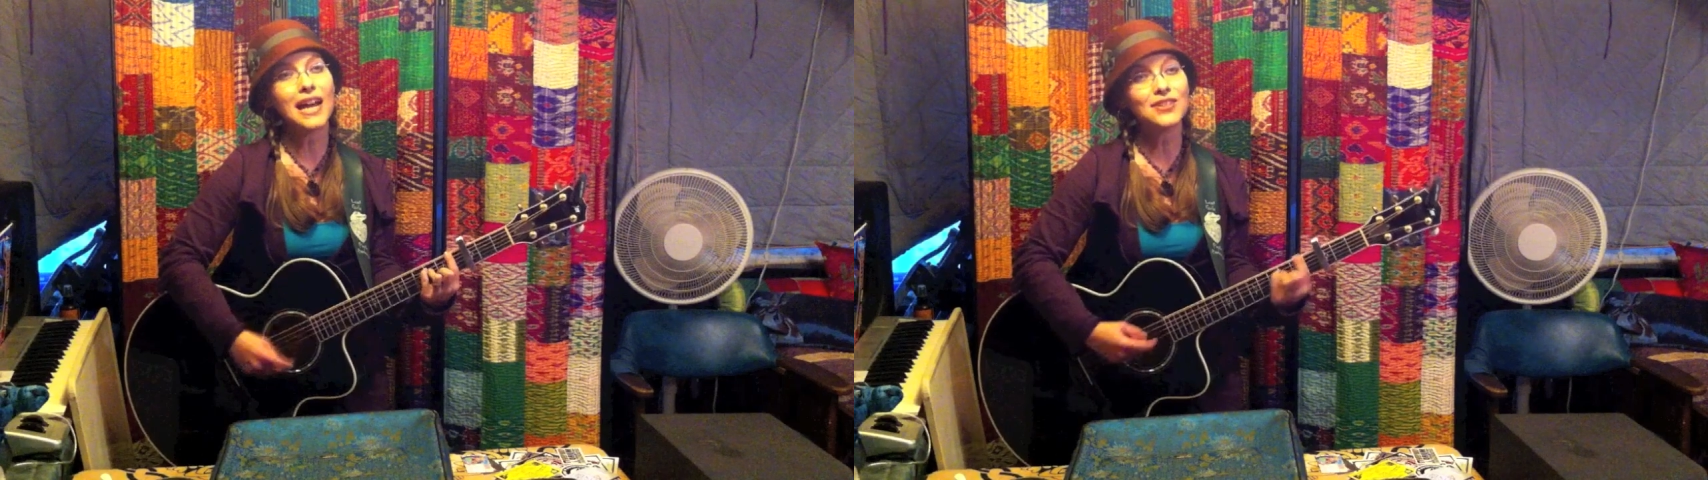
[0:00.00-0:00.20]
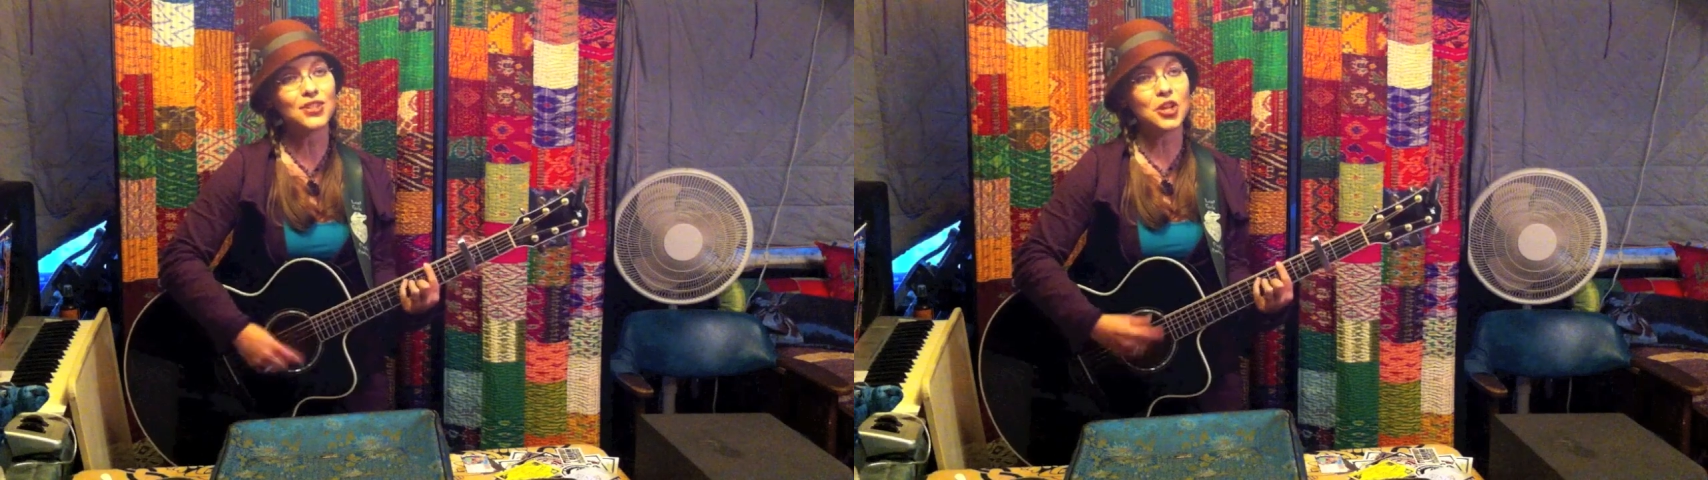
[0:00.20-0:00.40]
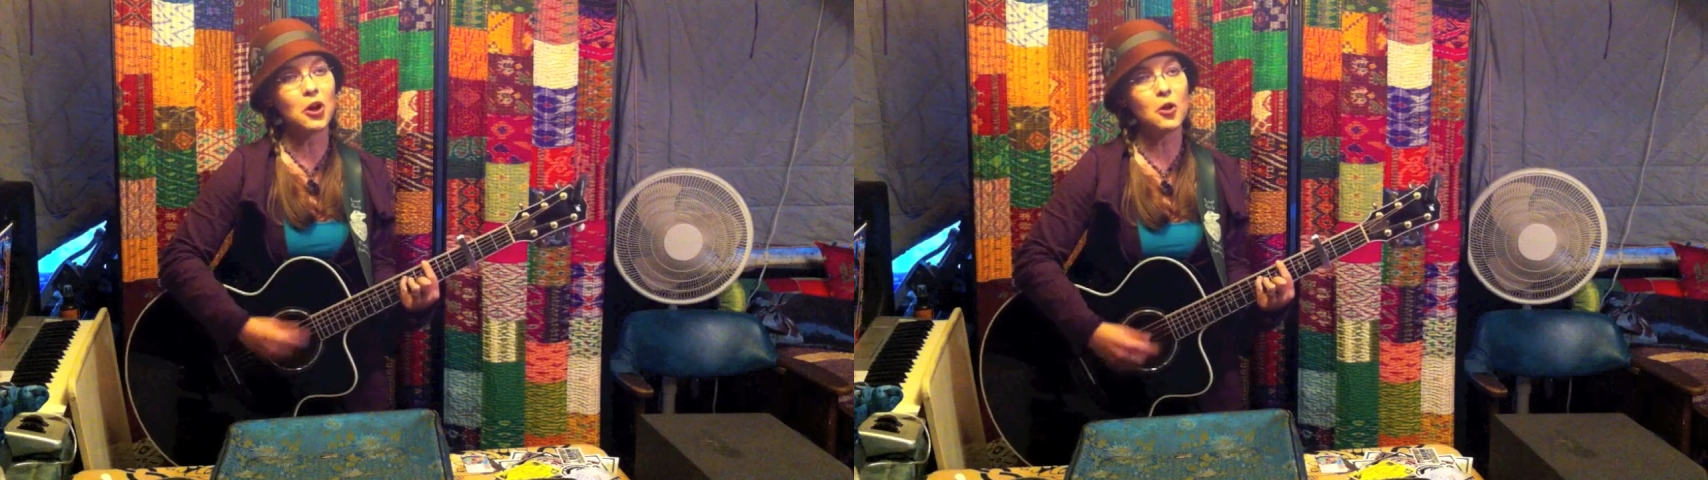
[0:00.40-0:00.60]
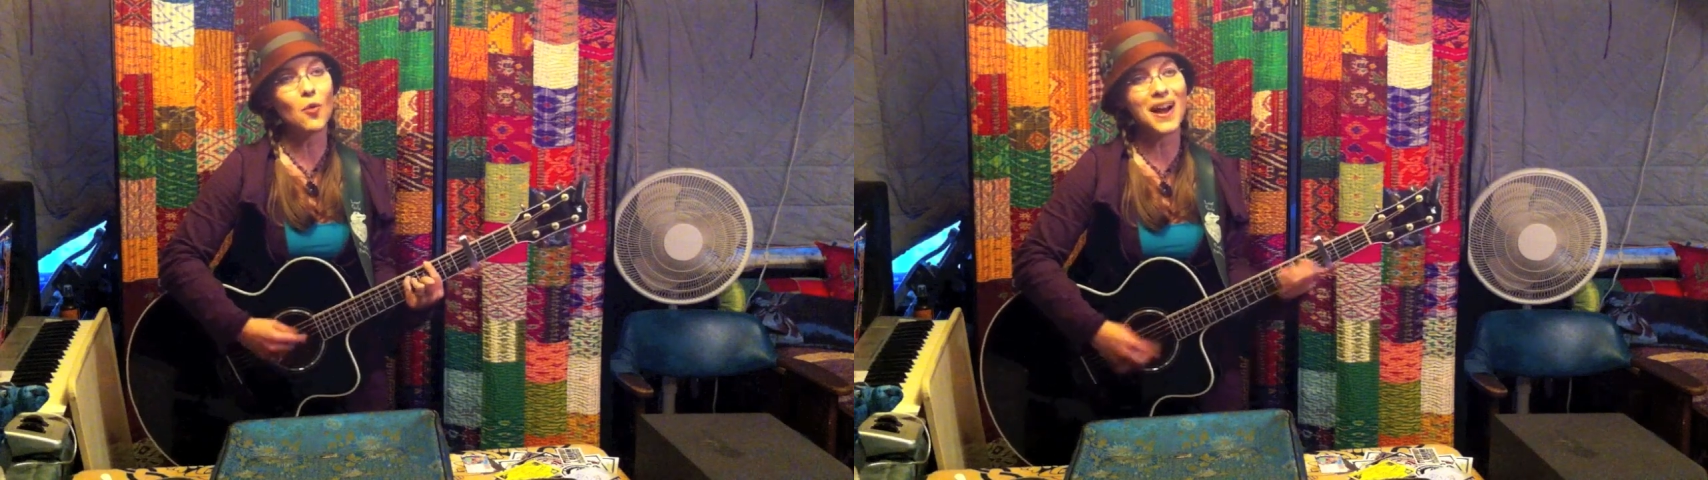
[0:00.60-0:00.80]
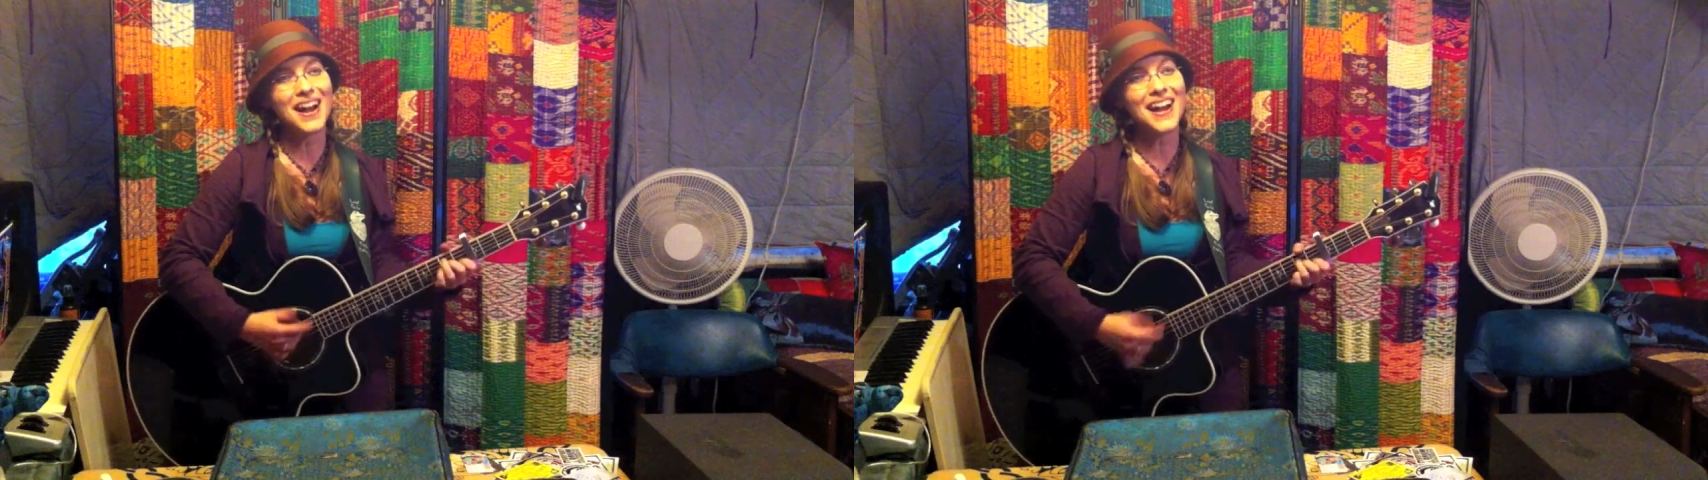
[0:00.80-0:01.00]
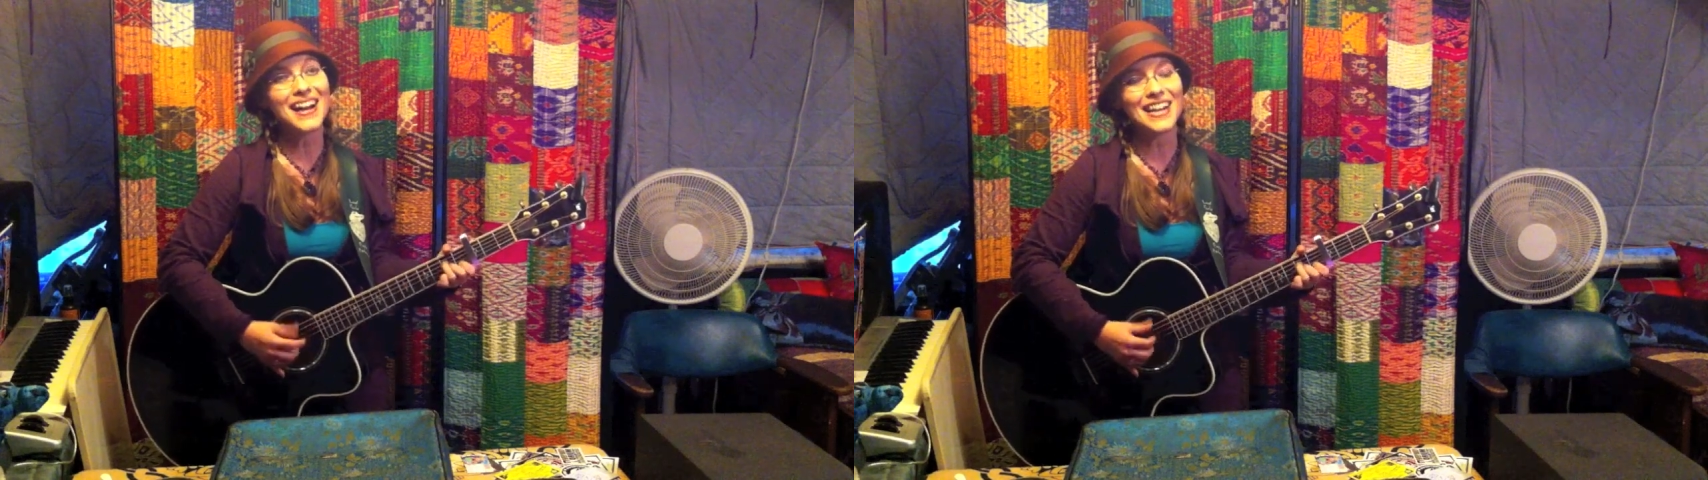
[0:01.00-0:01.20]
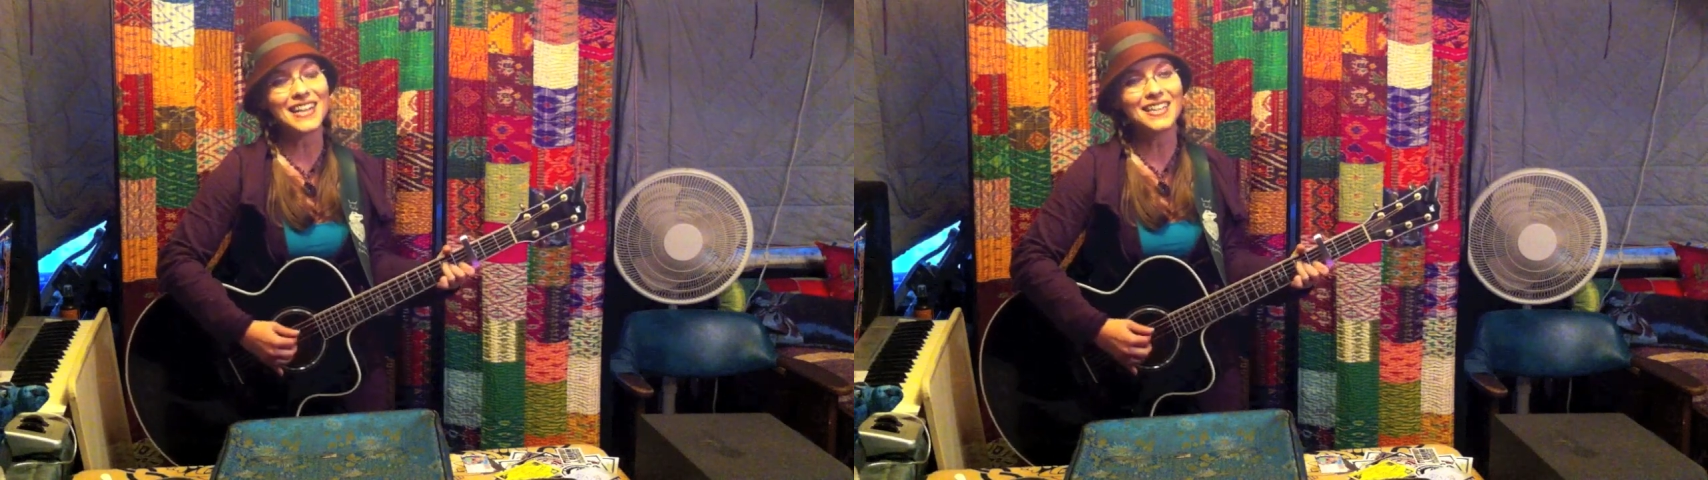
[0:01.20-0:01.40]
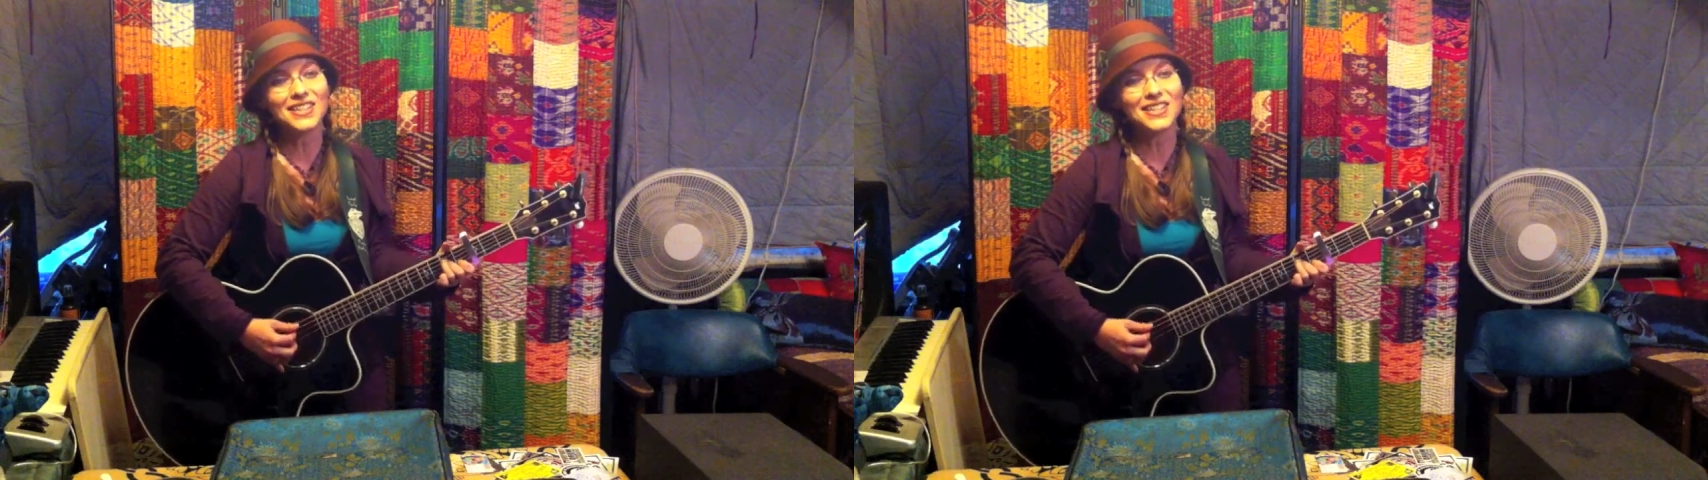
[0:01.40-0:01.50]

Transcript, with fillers: lesson well.